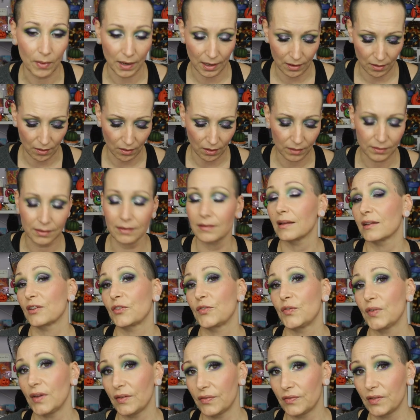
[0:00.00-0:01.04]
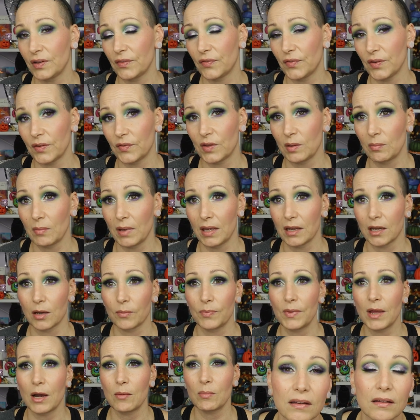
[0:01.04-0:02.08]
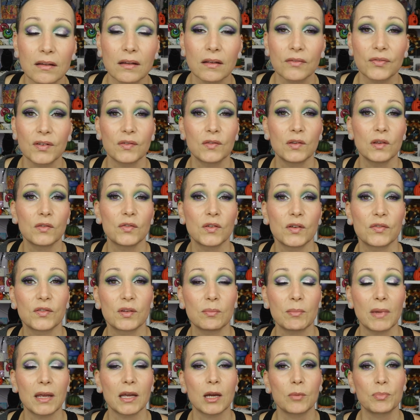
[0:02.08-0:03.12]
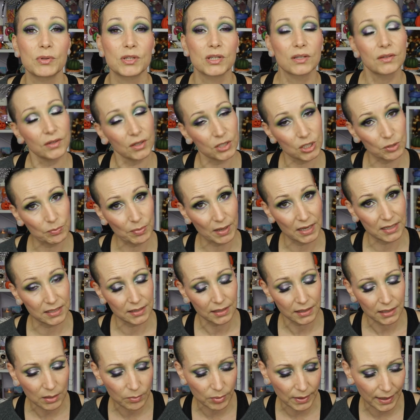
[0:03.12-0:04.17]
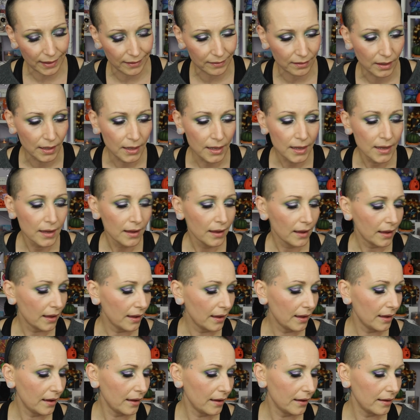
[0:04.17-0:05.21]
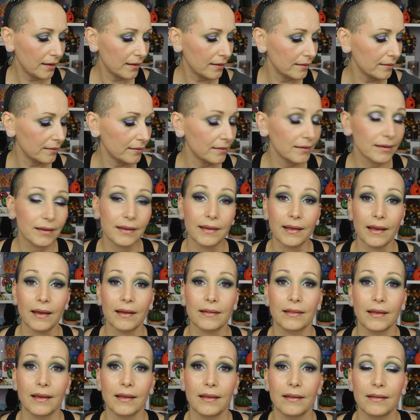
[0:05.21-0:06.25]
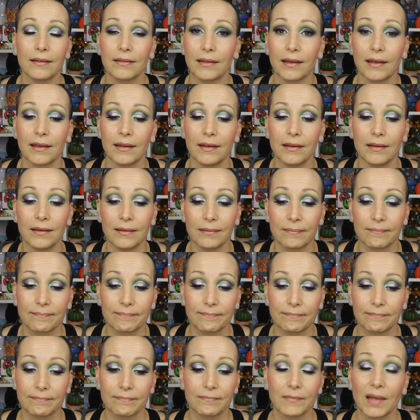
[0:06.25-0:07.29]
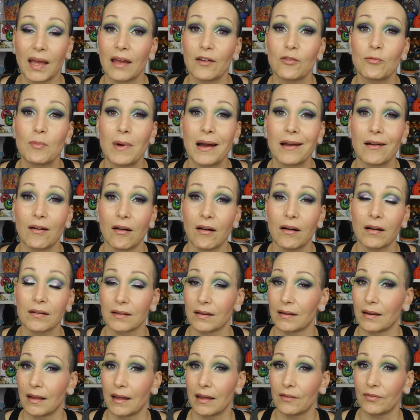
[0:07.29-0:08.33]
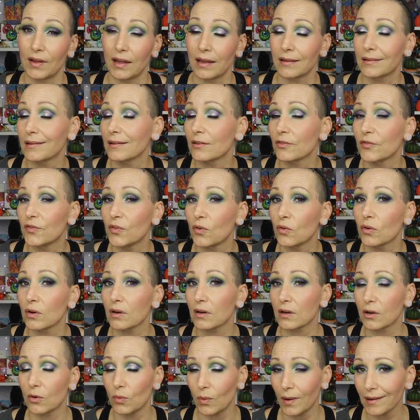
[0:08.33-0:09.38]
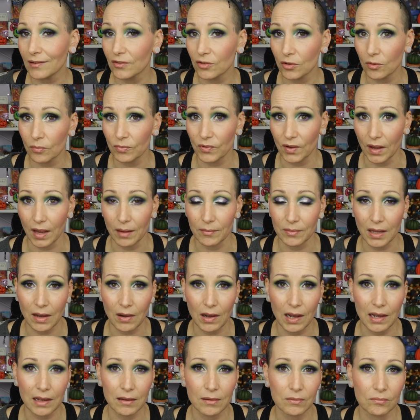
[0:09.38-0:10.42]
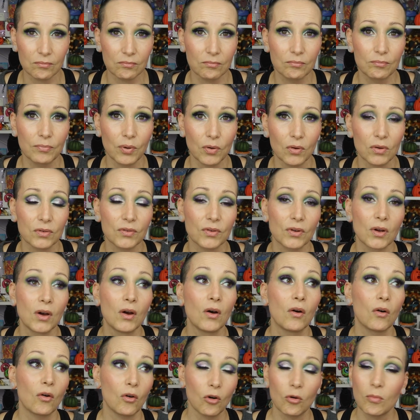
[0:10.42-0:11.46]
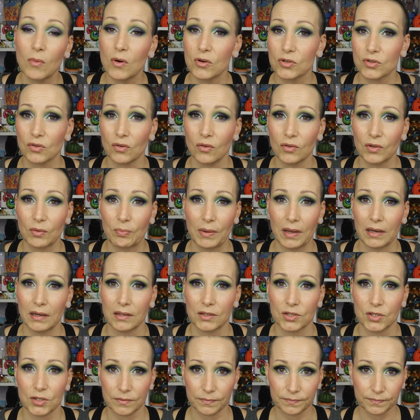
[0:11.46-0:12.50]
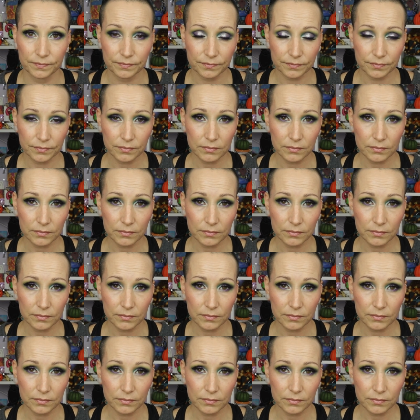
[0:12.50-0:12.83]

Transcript: to my heart, and that's 5050 Makeup. And 5050 Makeup is a Dutch-based indie brand, and yeah, they they have my heart and have had it for quite some time. Now, I bought almost all the palettes